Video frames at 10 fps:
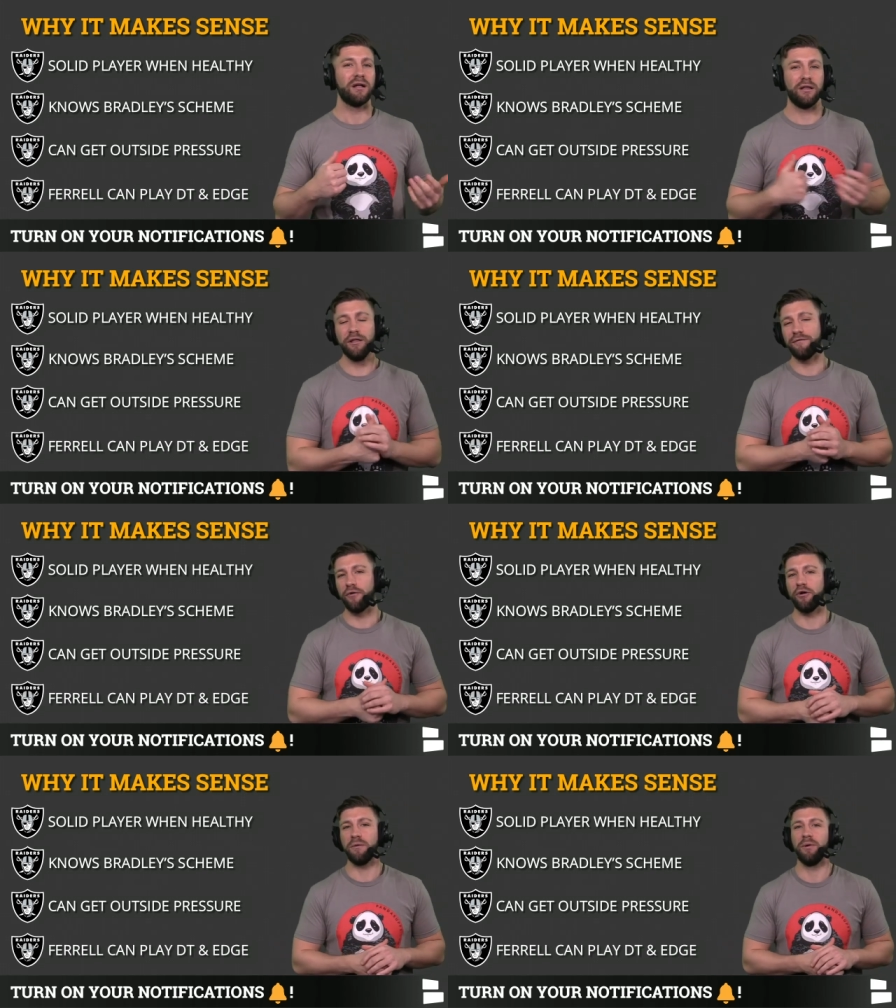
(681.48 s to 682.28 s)
Clelin
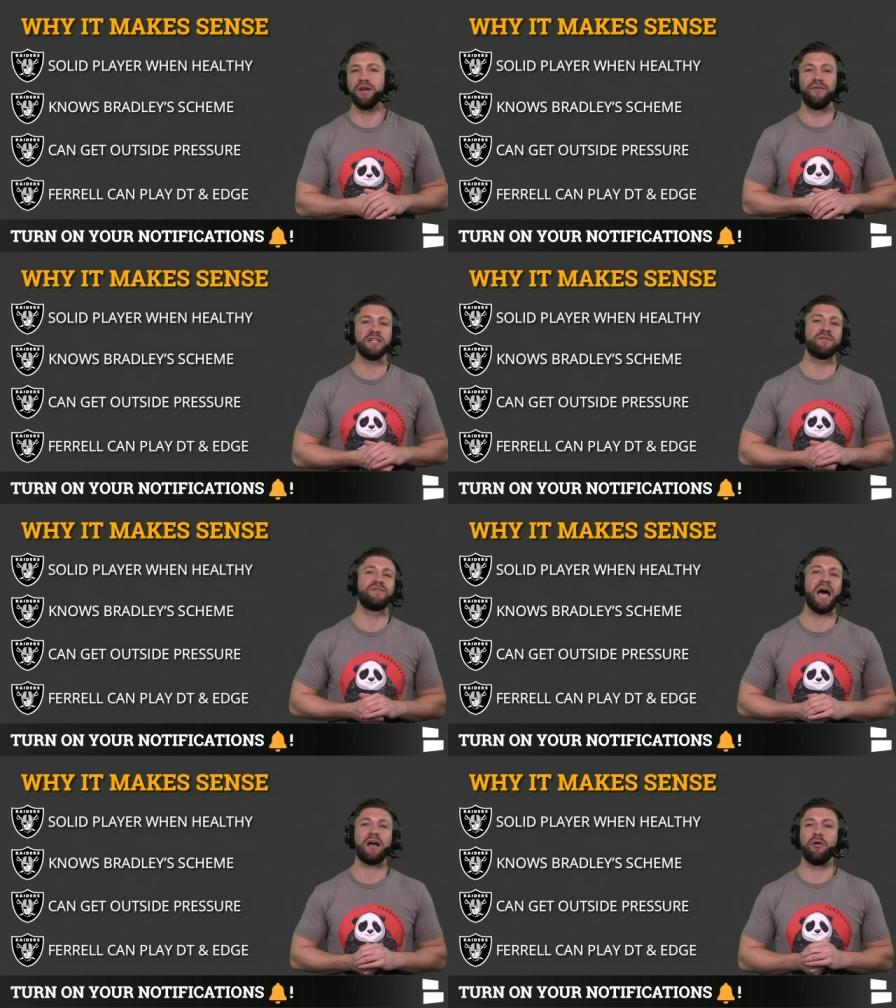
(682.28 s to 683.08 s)
Ferrell can play defensive
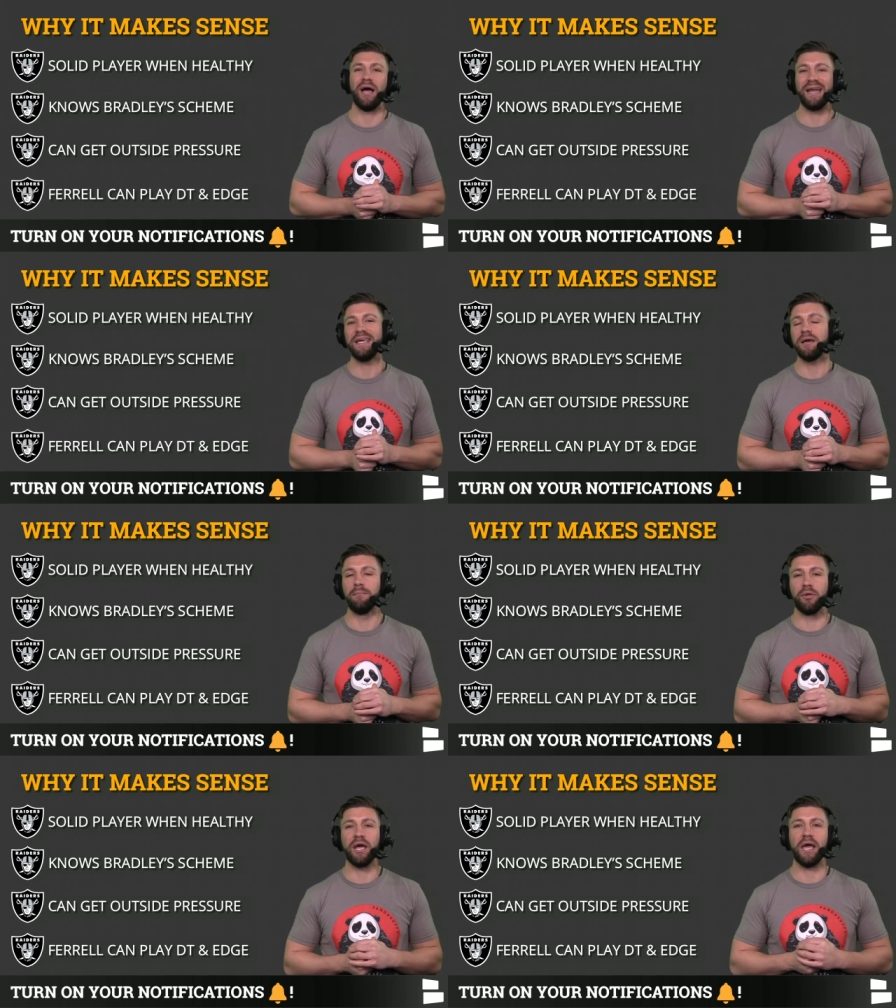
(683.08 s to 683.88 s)
tackle and he can
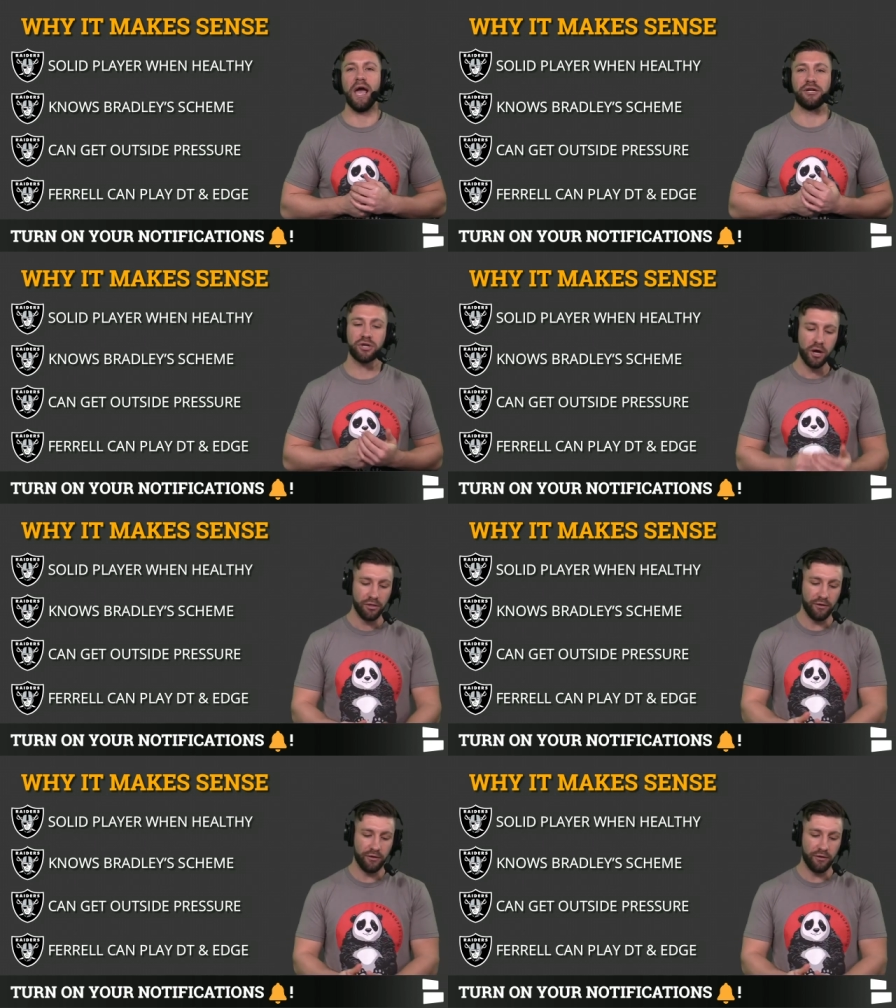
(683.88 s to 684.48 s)
play edge.